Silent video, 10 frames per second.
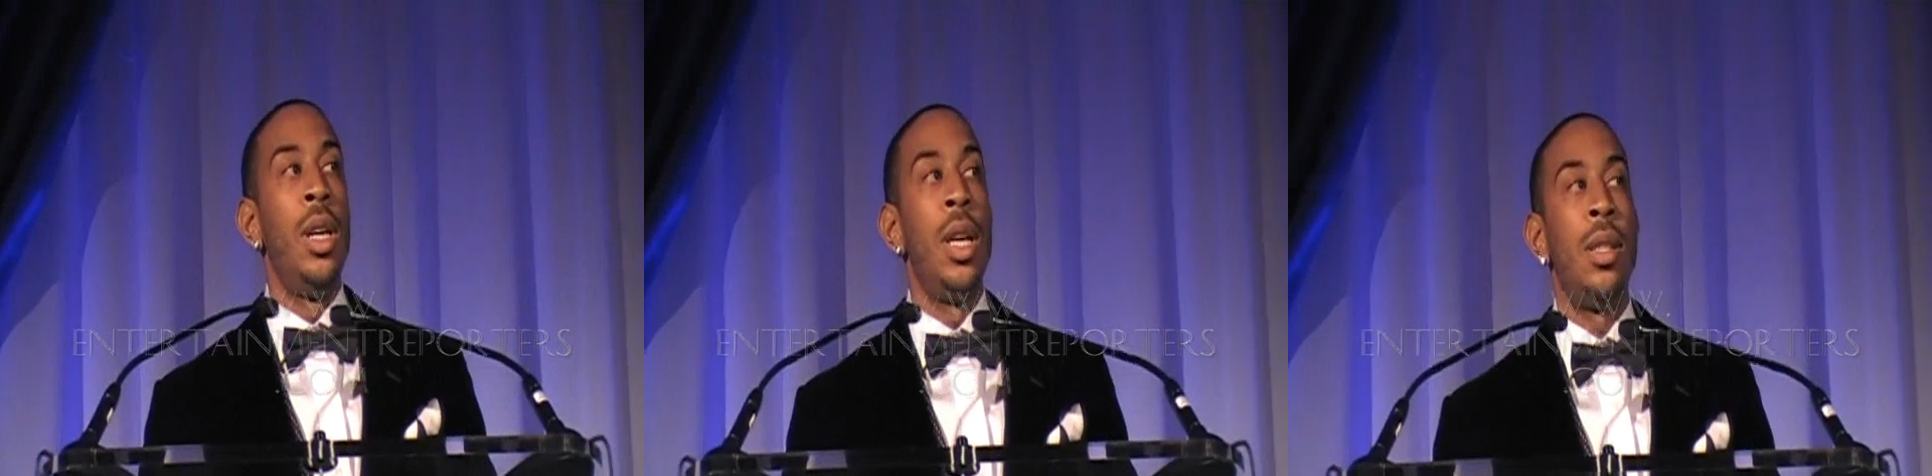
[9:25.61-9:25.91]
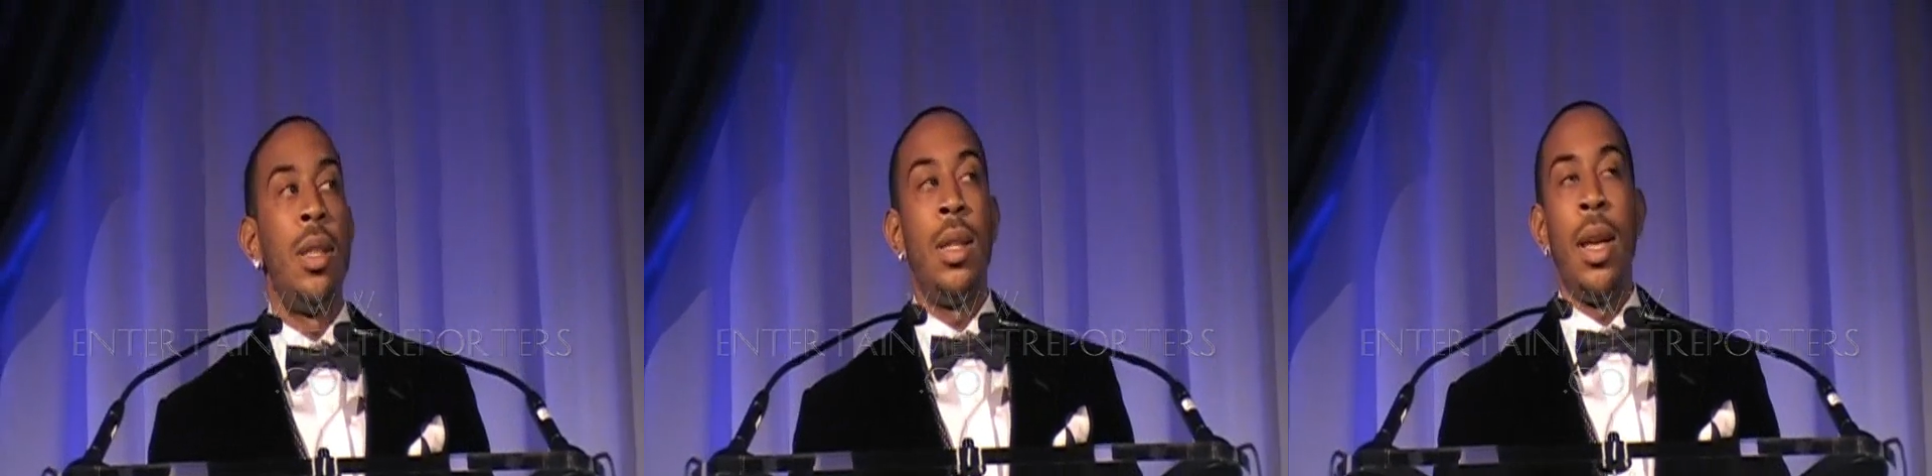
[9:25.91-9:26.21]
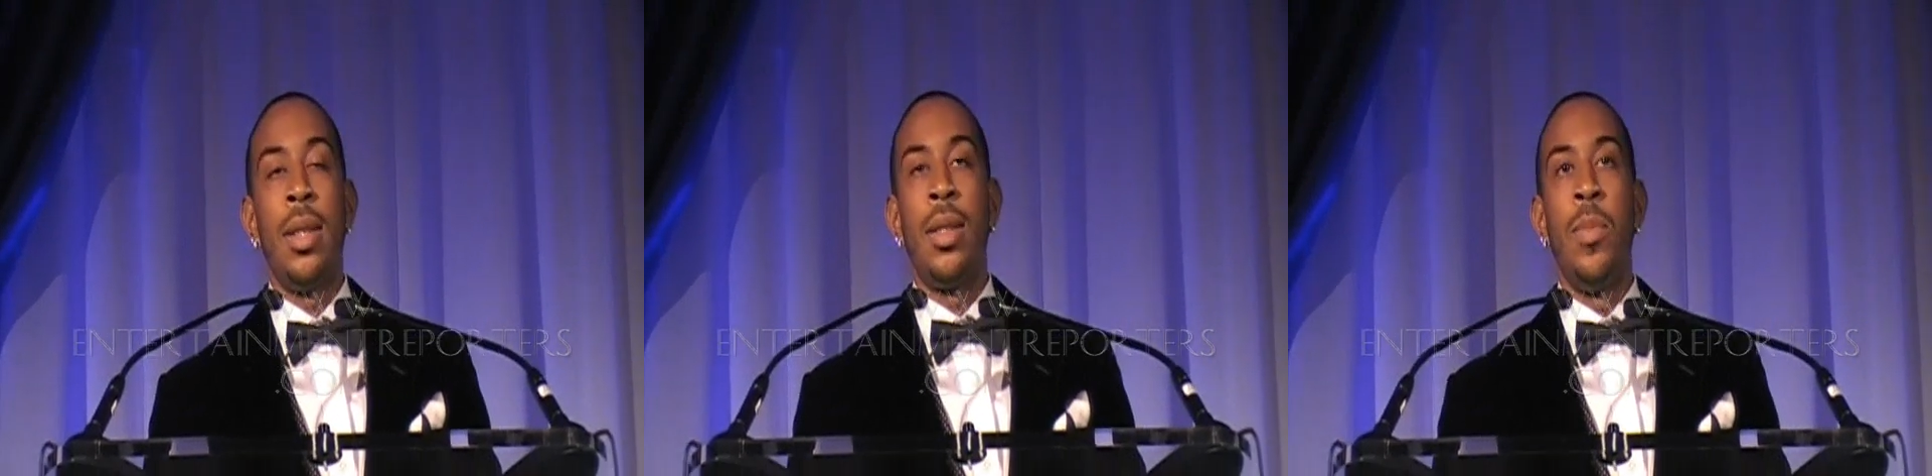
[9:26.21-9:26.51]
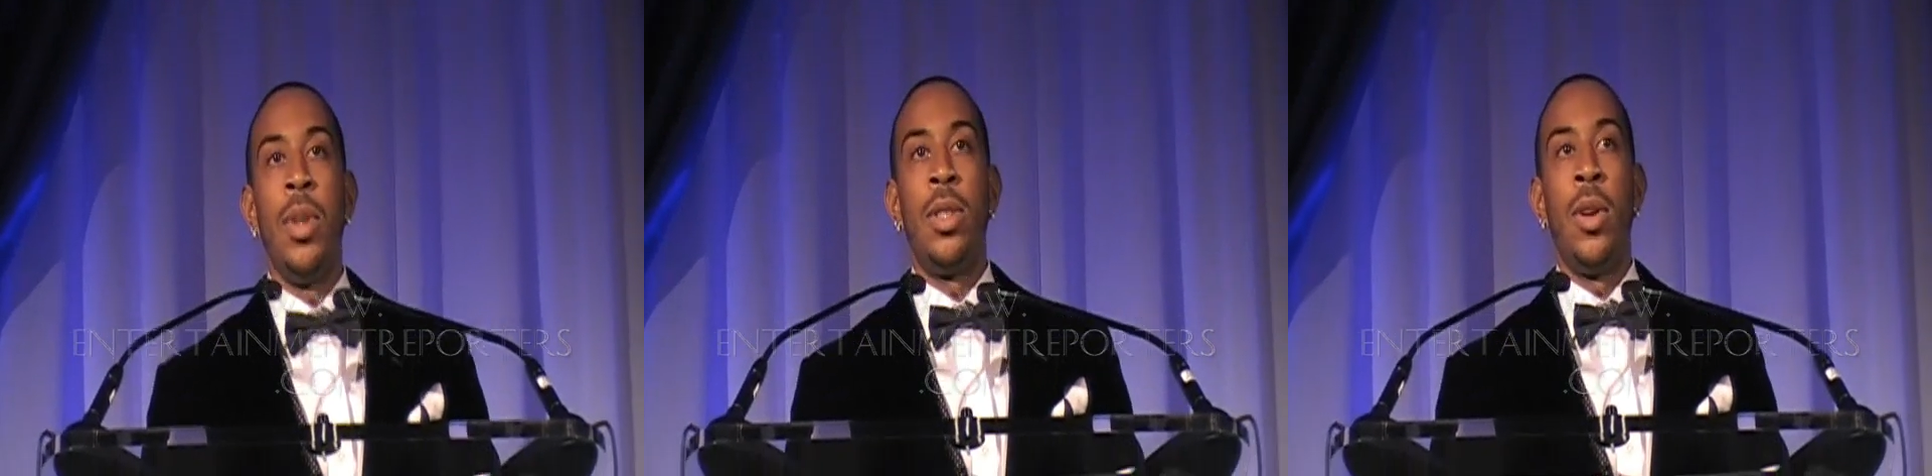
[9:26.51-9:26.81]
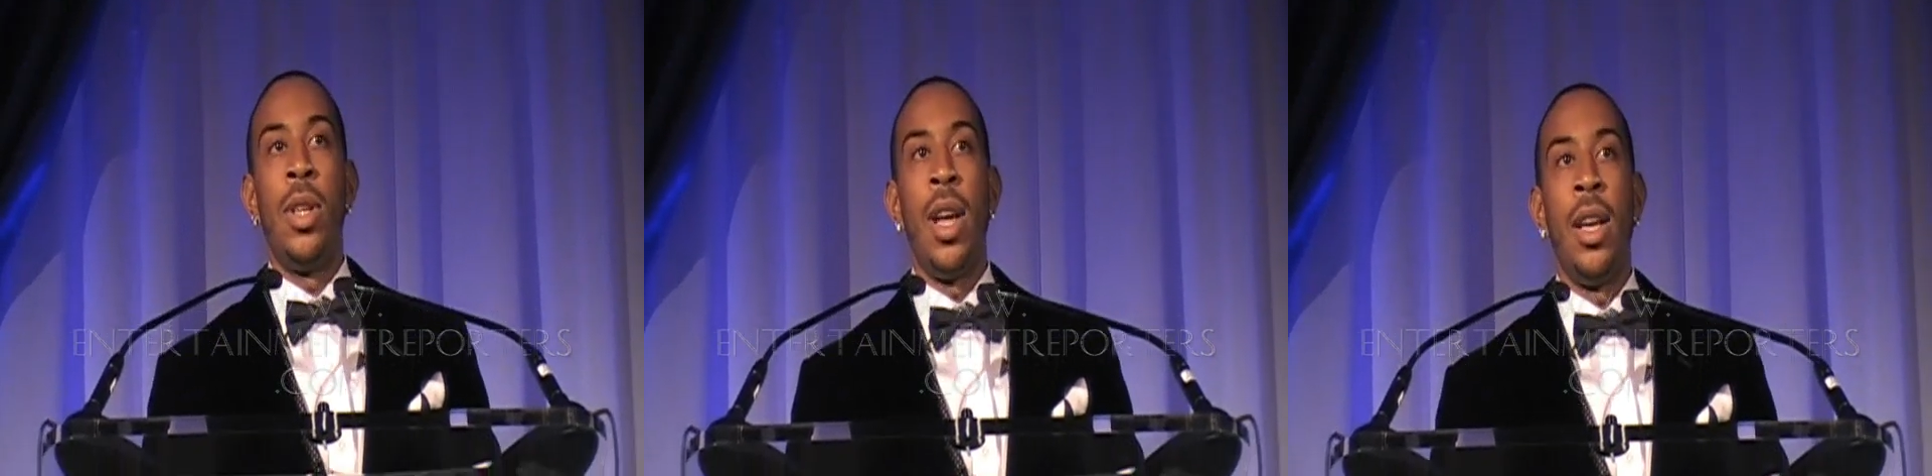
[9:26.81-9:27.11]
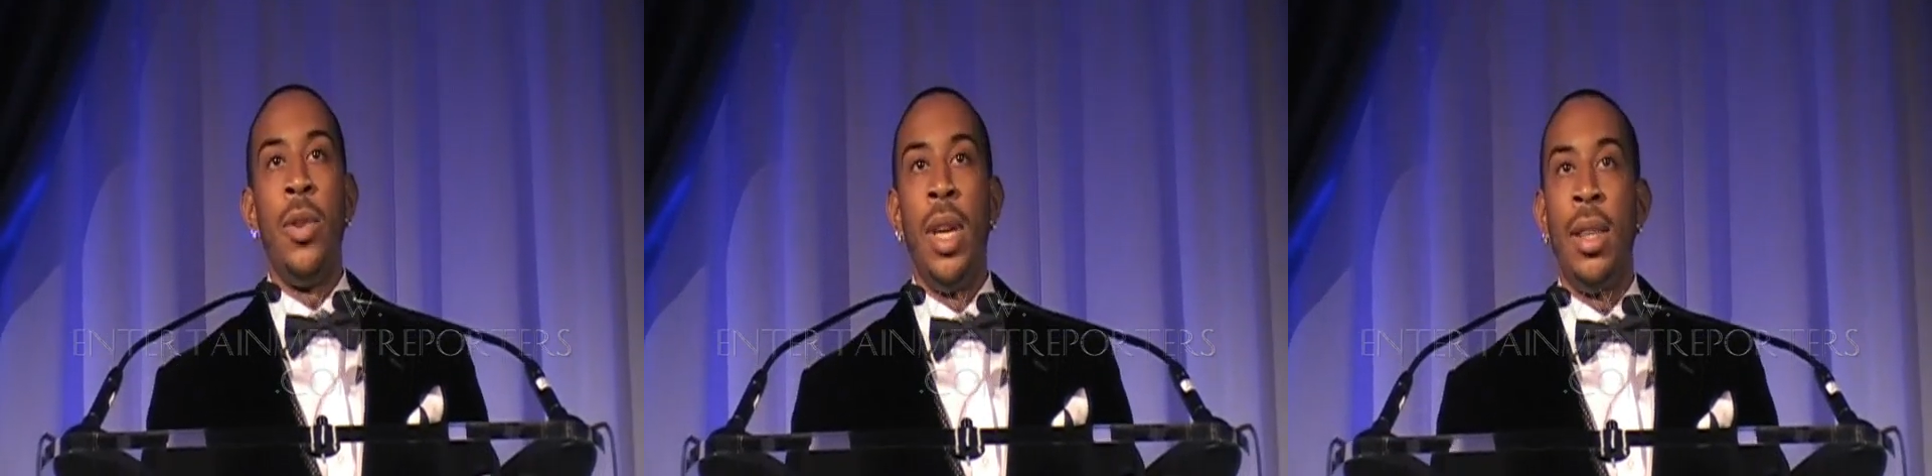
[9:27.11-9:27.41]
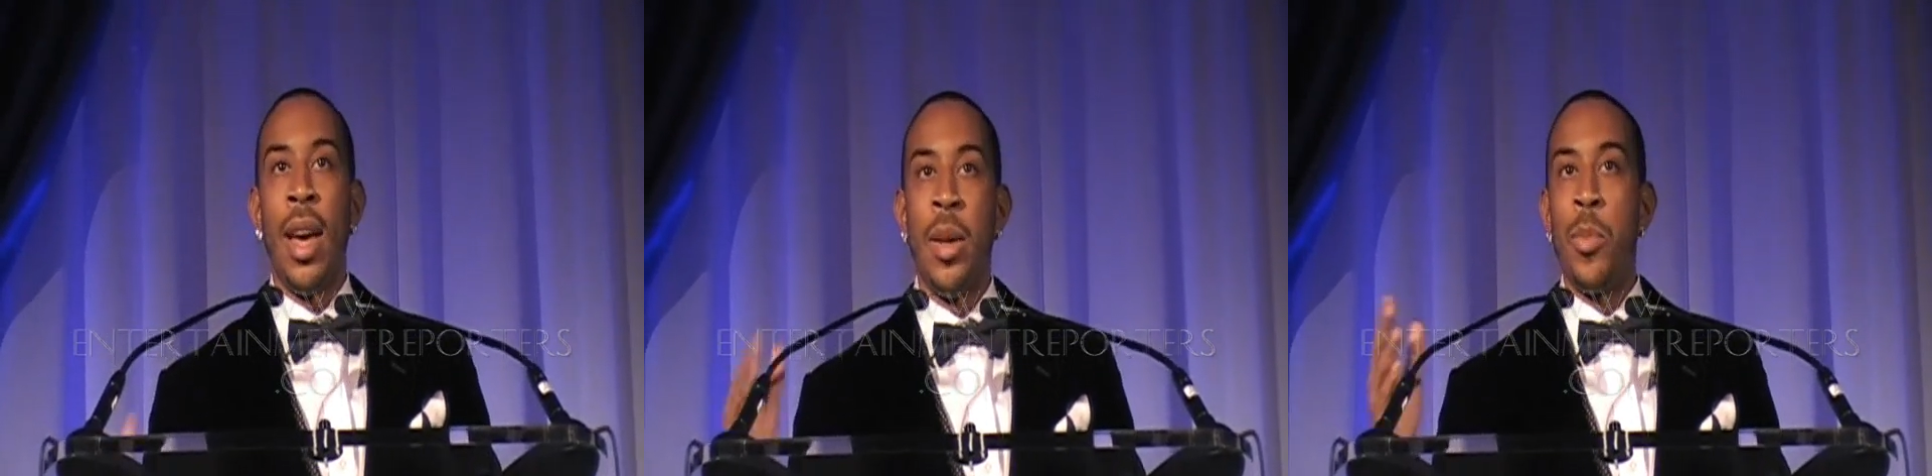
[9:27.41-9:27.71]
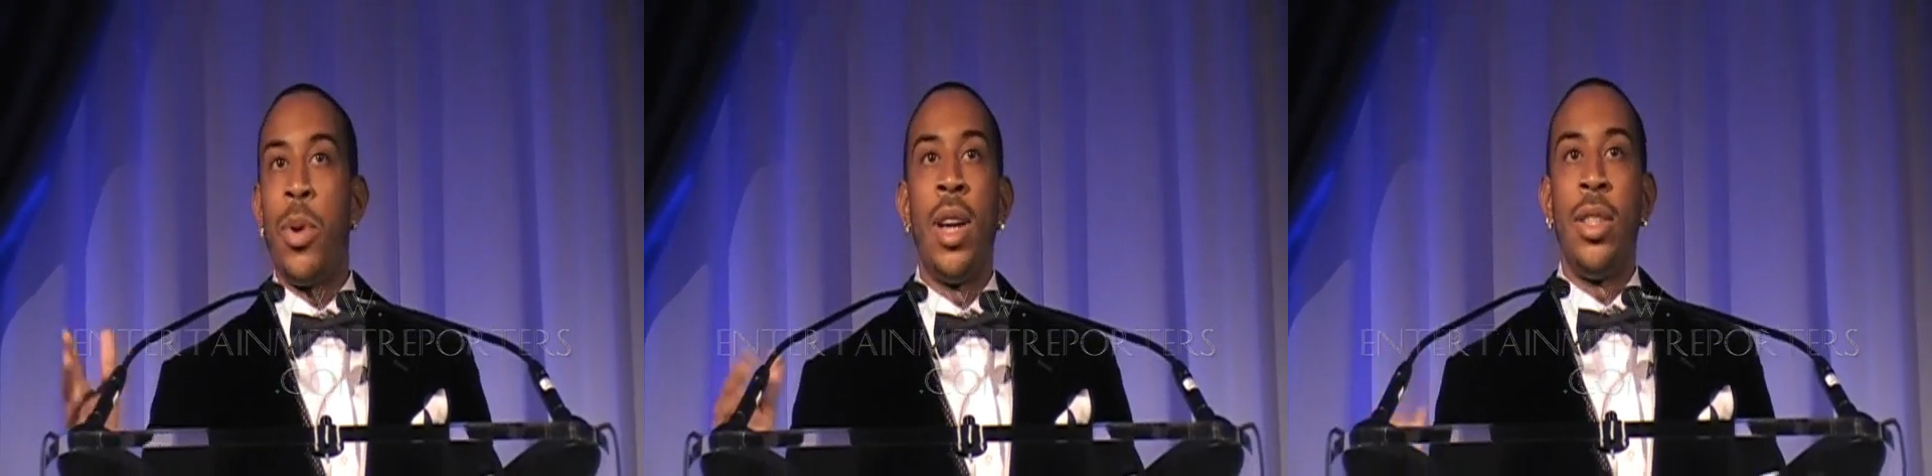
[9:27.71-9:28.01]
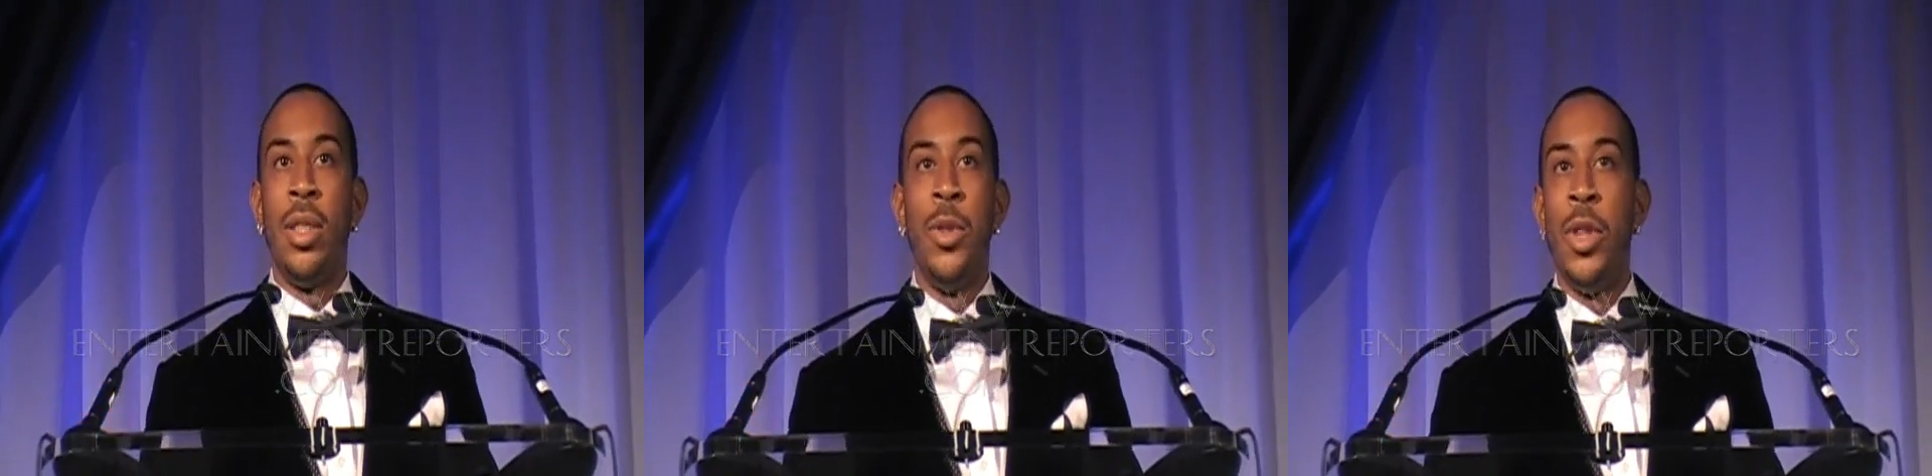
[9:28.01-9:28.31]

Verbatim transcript: gets a chance to meet Soledad, you get that impression.